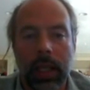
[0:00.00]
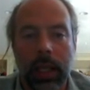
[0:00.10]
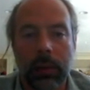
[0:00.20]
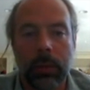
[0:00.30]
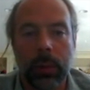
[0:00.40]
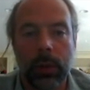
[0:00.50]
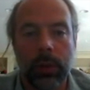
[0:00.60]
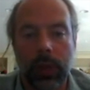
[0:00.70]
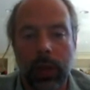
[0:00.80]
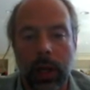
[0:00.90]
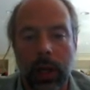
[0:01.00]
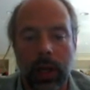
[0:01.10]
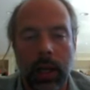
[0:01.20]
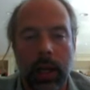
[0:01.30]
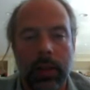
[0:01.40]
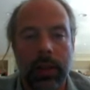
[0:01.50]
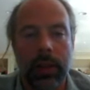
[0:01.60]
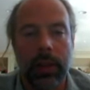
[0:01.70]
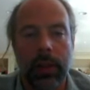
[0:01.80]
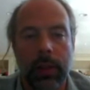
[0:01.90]
and remove the
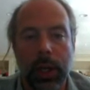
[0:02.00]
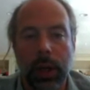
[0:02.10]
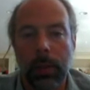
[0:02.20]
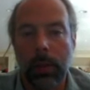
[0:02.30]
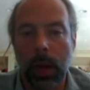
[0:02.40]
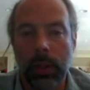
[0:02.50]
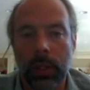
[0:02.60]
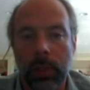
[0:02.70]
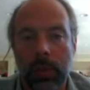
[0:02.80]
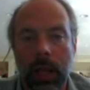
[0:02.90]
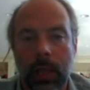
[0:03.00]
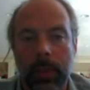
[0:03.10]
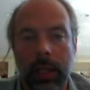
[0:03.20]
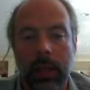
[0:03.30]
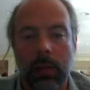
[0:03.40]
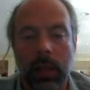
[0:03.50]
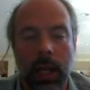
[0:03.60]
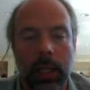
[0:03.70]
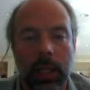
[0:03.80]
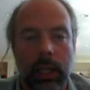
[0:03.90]
most of the problems that are
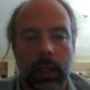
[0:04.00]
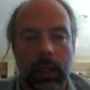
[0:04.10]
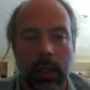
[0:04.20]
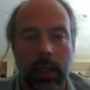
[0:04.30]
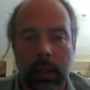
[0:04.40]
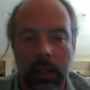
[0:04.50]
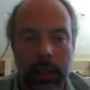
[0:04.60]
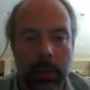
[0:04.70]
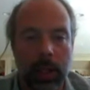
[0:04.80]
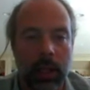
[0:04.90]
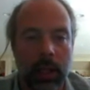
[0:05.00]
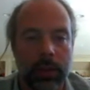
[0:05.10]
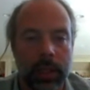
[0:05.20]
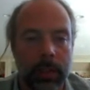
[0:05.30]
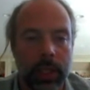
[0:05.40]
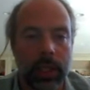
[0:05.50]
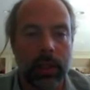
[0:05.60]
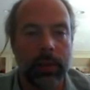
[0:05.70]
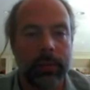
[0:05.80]
blocking these block transmissions.